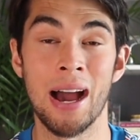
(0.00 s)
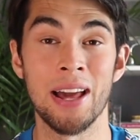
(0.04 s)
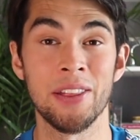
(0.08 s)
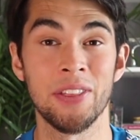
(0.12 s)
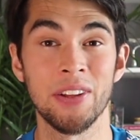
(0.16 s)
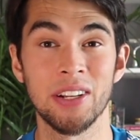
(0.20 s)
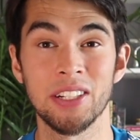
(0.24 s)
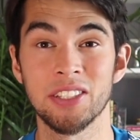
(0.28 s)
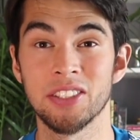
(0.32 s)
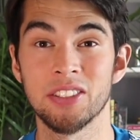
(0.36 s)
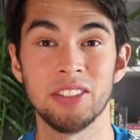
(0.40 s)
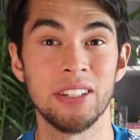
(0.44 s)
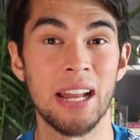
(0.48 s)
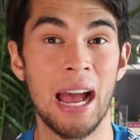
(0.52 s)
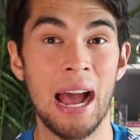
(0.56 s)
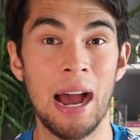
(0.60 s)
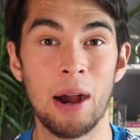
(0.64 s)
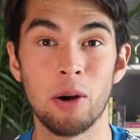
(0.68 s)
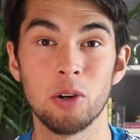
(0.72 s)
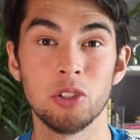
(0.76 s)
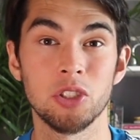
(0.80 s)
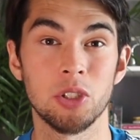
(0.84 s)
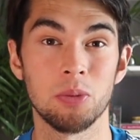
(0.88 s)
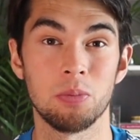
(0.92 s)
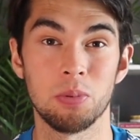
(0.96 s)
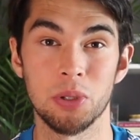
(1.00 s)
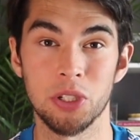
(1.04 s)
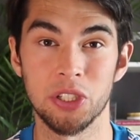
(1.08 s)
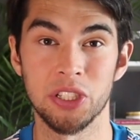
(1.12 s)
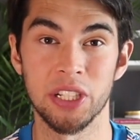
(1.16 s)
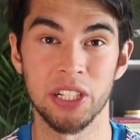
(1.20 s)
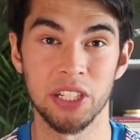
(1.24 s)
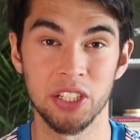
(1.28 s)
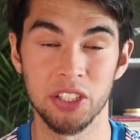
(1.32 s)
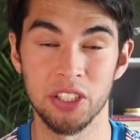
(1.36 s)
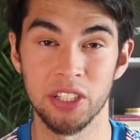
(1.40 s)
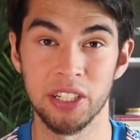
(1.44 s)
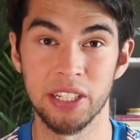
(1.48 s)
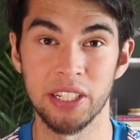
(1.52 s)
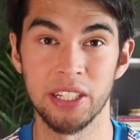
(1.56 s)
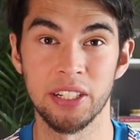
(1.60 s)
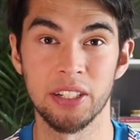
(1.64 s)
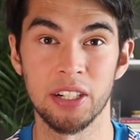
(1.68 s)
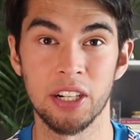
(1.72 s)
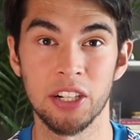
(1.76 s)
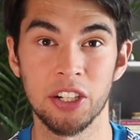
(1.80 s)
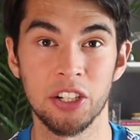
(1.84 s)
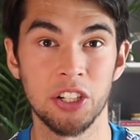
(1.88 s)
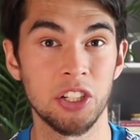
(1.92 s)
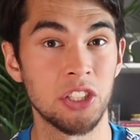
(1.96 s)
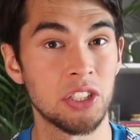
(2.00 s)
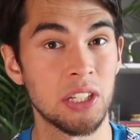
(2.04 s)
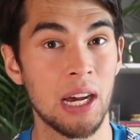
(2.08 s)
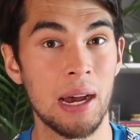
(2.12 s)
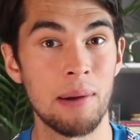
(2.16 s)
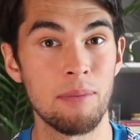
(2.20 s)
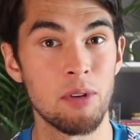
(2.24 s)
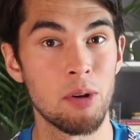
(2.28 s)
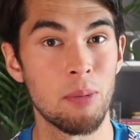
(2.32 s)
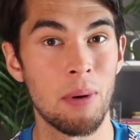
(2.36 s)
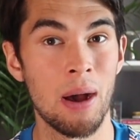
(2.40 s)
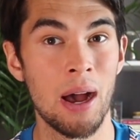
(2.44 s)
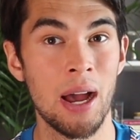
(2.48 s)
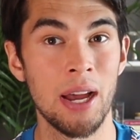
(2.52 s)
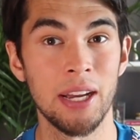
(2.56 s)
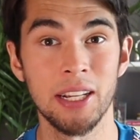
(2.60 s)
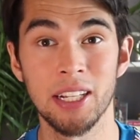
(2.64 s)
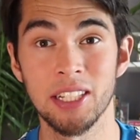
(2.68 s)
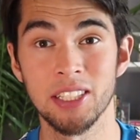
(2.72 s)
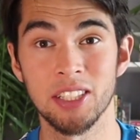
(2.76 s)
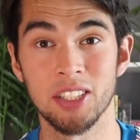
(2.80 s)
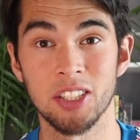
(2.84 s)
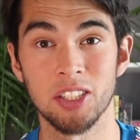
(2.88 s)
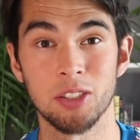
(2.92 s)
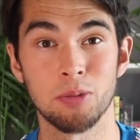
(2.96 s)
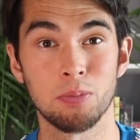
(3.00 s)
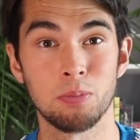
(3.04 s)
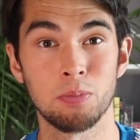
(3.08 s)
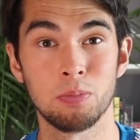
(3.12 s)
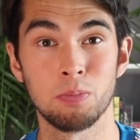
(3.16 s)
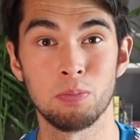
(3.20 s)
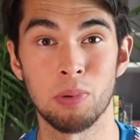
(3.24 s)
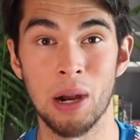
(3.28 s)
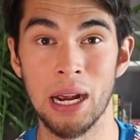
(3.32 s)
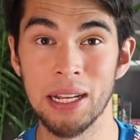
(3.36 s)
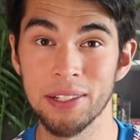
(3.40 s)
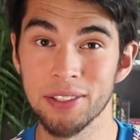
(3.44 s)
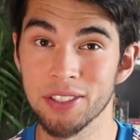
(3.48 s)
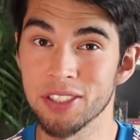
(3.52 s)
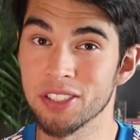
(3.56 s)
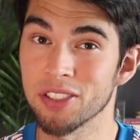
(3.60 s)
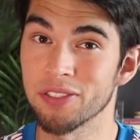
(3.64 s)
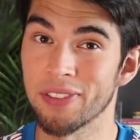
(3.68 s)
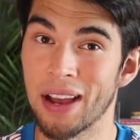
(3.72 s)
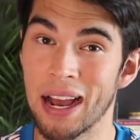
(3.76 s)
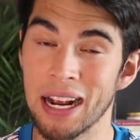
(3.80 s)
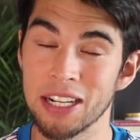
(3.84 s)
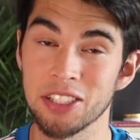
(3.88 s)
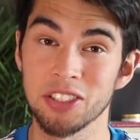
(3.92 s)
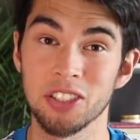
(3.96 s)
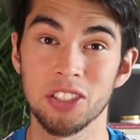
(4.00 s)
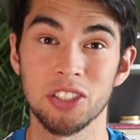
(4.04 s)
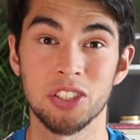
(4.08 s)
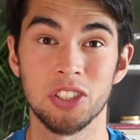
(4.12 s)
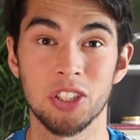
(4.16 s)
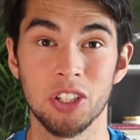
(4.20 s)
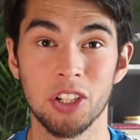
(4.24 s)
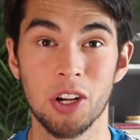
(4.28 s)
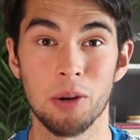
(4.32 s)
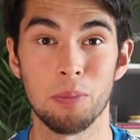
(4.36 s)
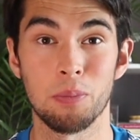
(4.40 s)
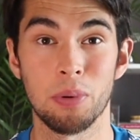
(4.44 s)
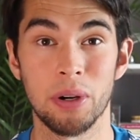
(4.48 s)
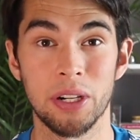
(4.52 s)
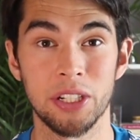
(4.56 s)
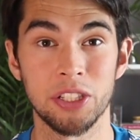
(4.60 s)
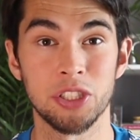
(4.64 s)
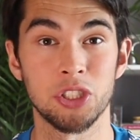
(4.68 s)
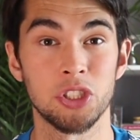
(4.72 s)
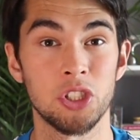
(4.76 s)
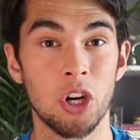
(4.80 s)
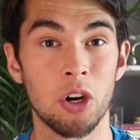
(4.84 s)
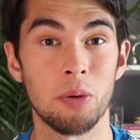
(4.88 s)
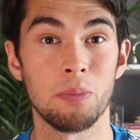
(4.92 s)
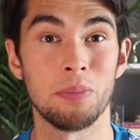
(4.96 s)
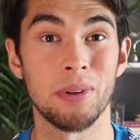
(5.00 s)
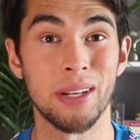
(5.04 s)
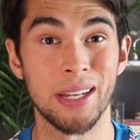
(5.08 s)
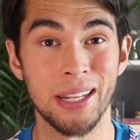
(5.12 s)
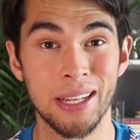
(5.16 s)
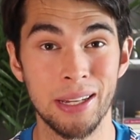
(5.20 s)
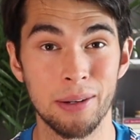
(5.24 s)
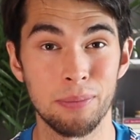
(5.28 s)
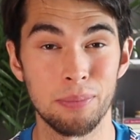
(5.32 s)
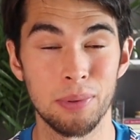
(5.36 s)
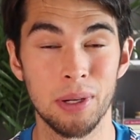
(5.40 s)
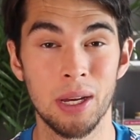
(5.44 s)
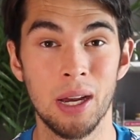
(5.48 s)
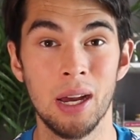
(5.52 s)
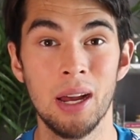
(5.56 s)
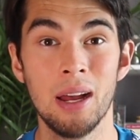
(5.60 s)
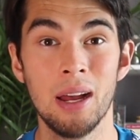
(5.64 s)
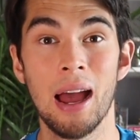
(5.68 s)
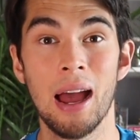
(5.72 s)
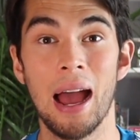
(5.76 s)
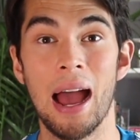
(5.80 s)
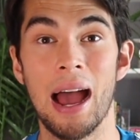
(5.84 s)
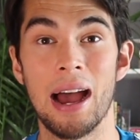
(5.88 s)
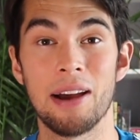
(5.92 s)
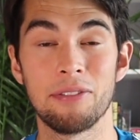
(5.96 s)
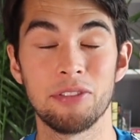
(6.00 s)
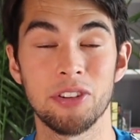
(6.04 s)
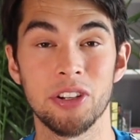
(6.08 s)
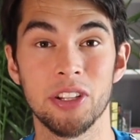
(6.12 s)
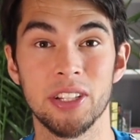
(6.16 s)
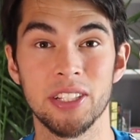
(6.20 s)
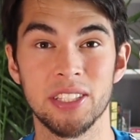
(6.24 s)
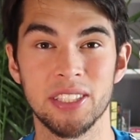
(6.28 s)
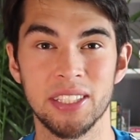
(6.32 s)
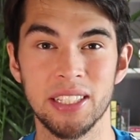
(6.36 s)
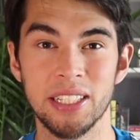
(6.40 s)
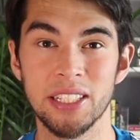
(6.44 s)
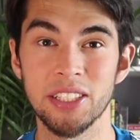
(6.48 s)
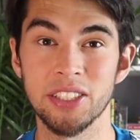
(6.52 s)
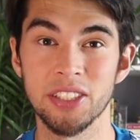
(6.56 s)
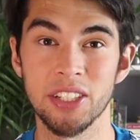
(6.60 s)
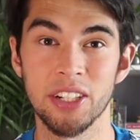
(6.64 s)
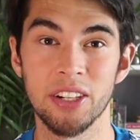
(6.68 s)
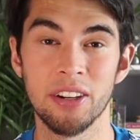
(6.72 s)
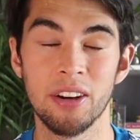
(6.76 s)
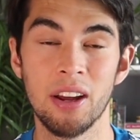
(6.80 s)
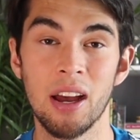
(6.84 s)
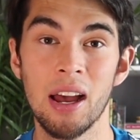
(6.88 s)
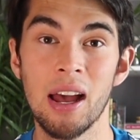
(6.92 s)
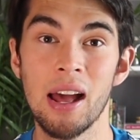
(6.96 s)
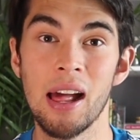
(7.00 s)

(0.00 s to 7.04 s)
I think now is particularly a good time to buy because his prices have actually took a pretty sharp dip after the season.